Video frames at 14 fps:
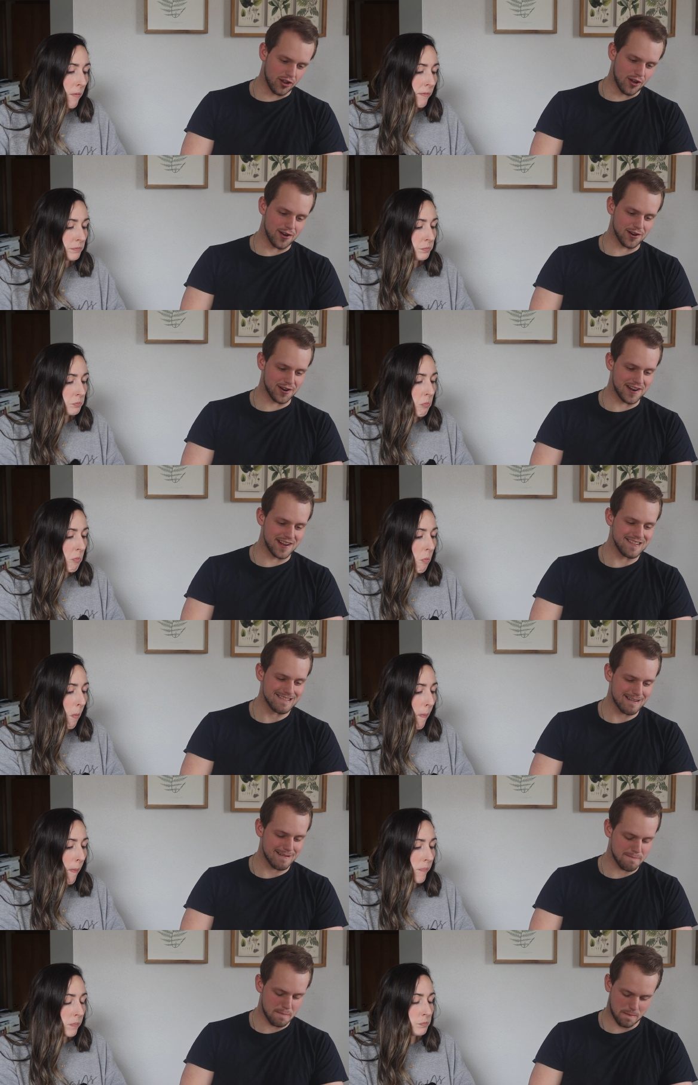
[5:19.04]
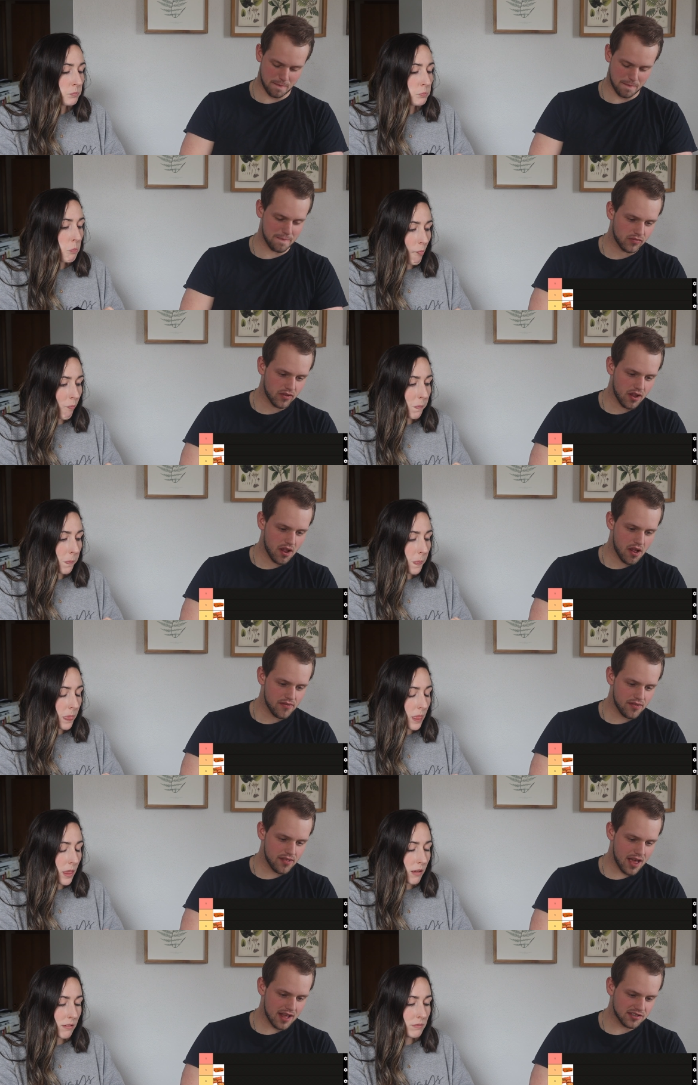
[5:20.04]
Speaker 1: longer to heat up.
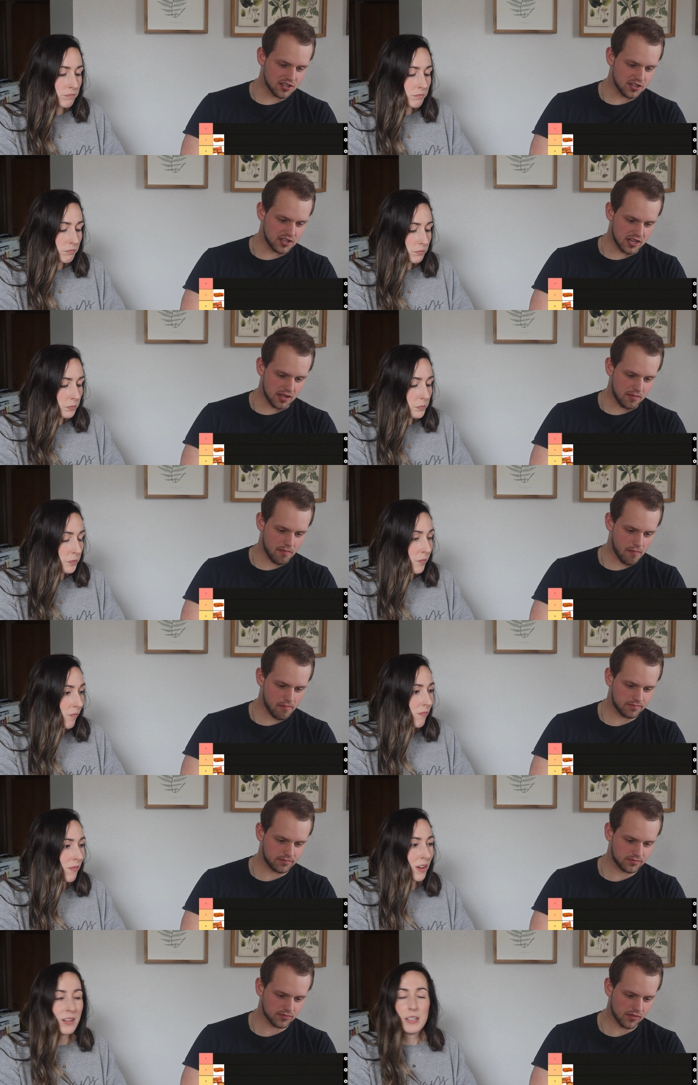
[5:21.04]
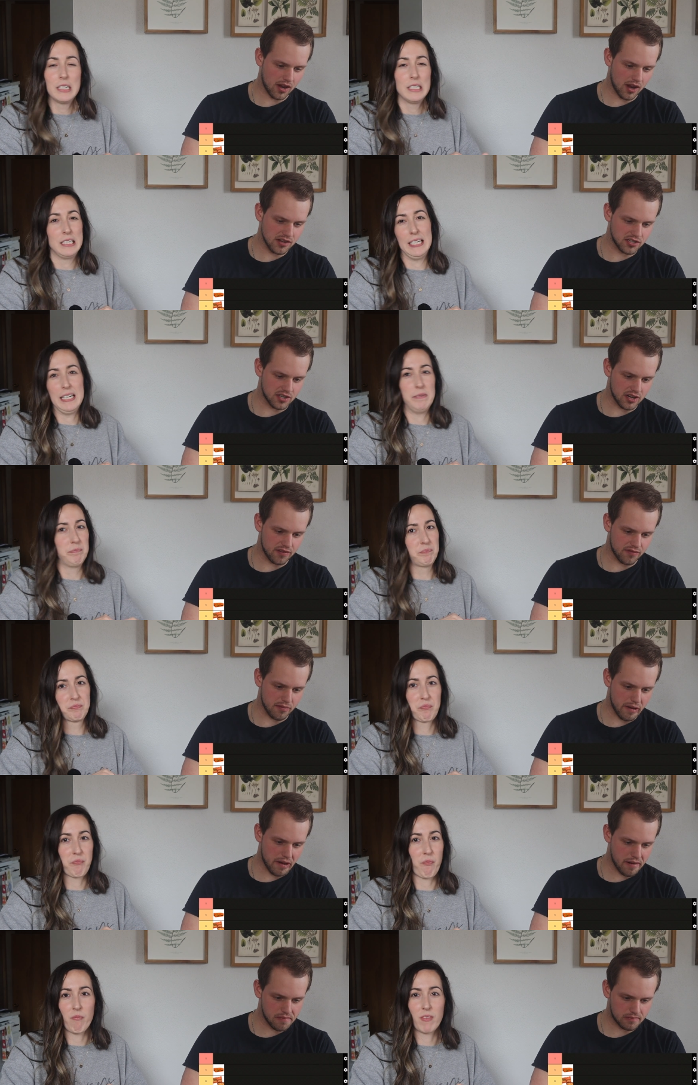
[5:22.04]
That's a D. That's yeah. a D for
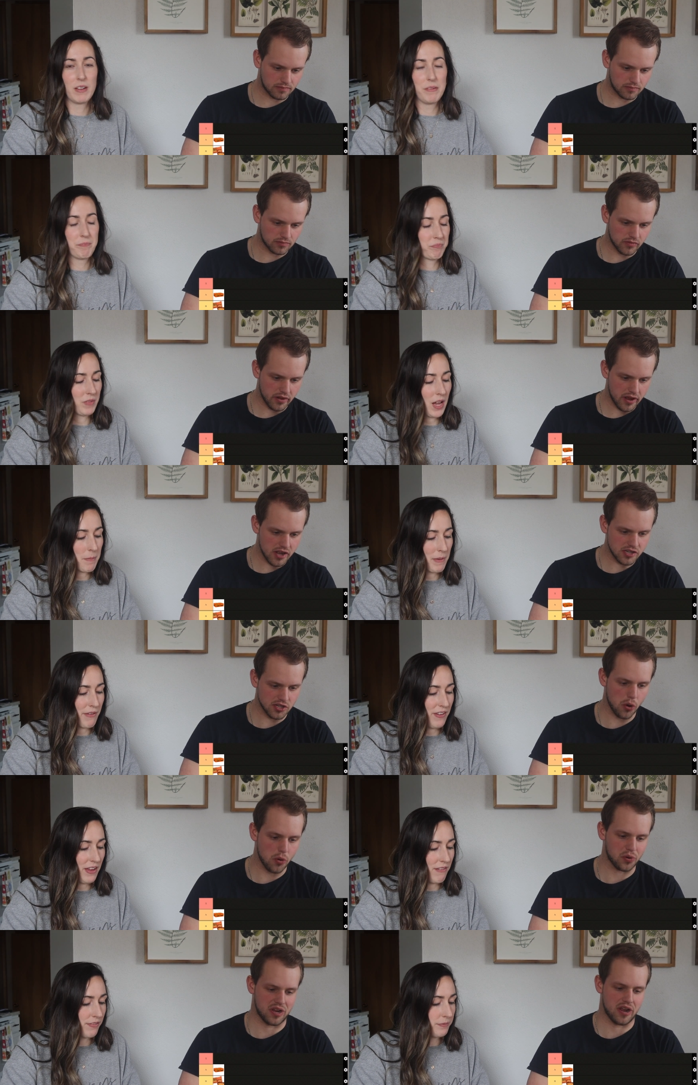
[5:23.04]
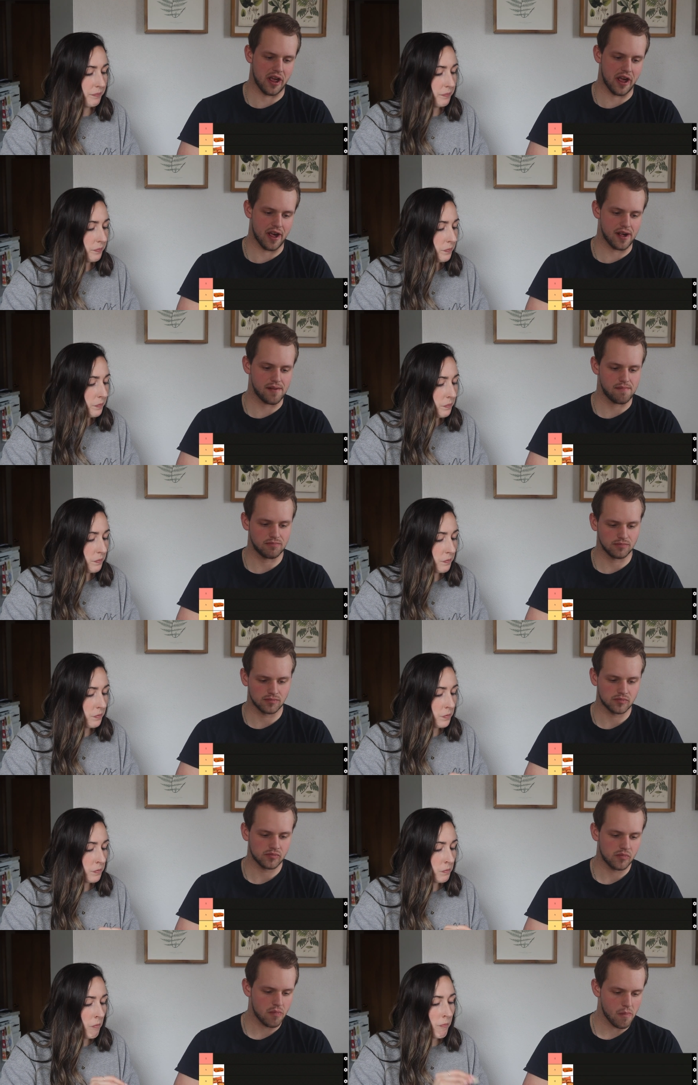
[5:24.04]
me. Not it's my fave. Okay.
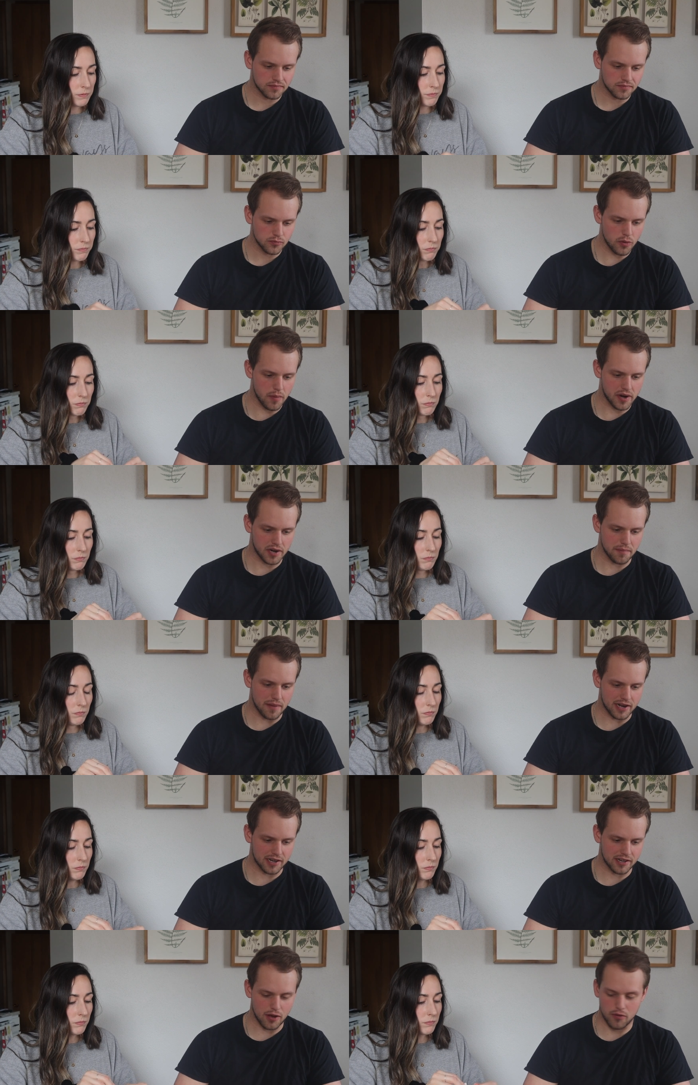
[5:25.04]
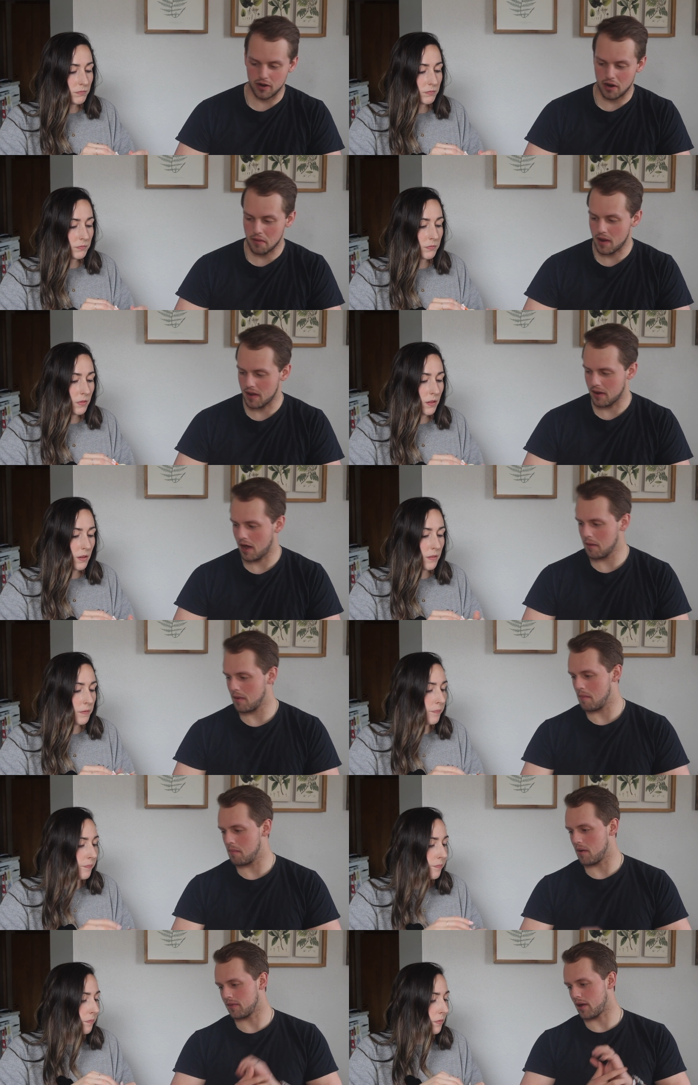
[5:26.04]
We might come back to that one. I might I
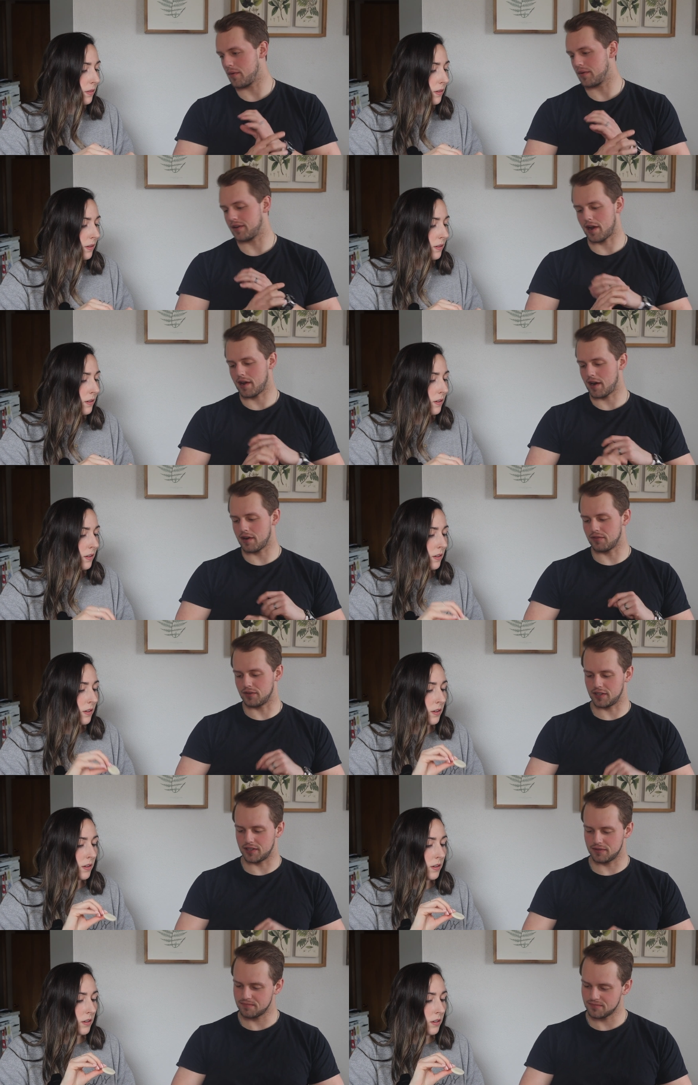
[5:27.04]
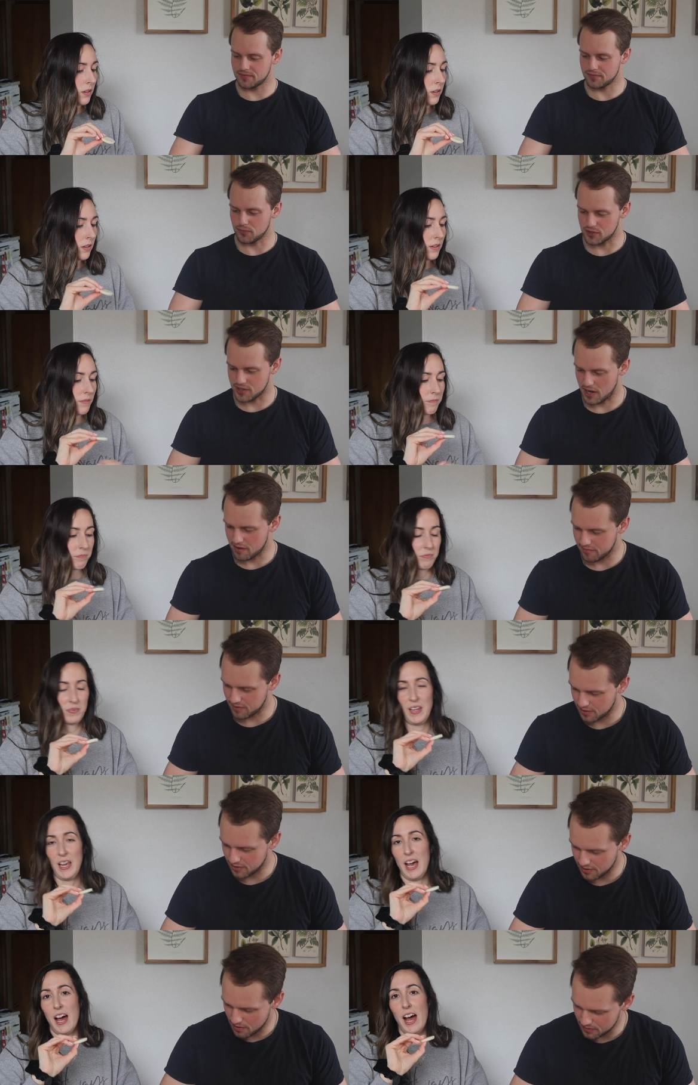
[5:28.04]
might bump that one down. I really was not a fan.
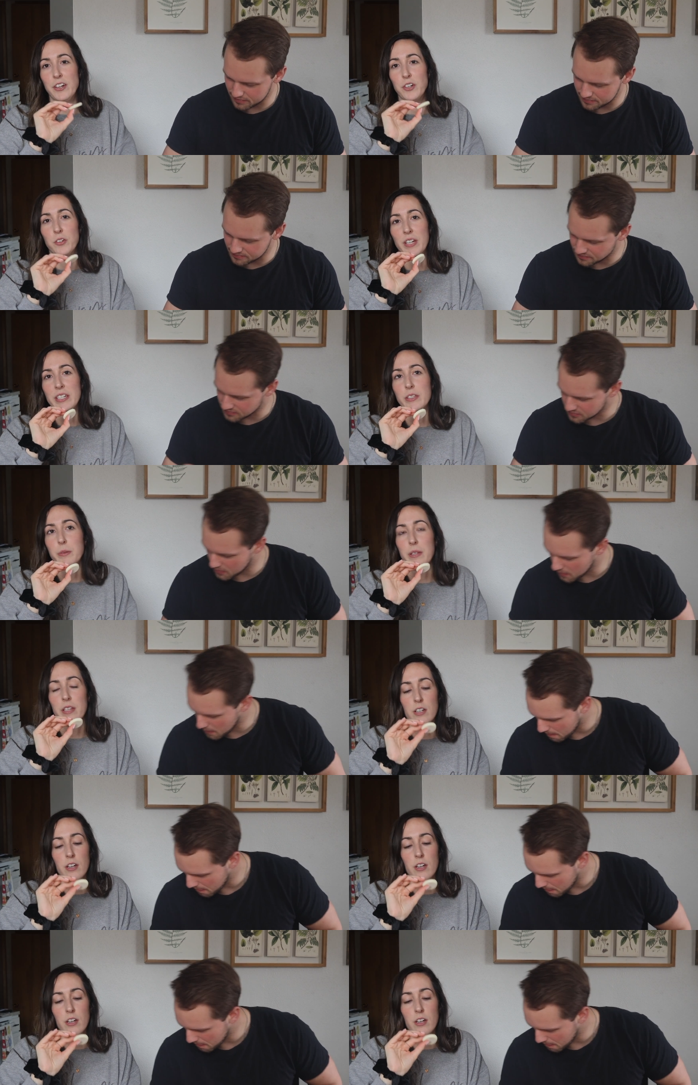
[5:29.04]
Yeah, I don't
Speaker 2: like the way the